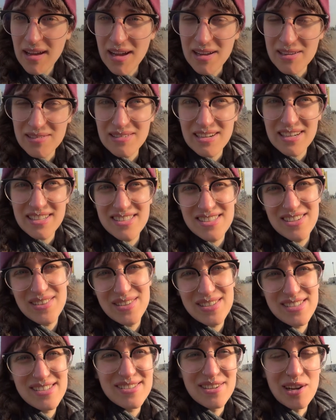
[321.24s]
Alright, so
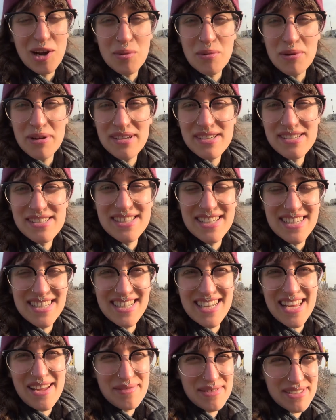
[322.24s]
the Starbucks
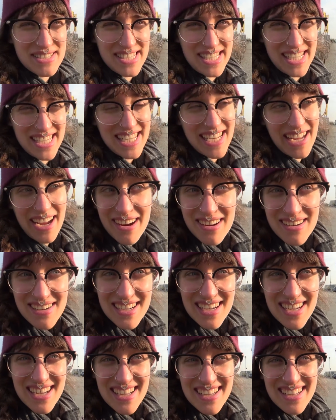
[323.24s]
didn't have a seating
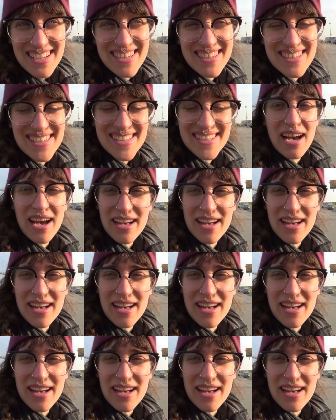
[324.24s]
area here,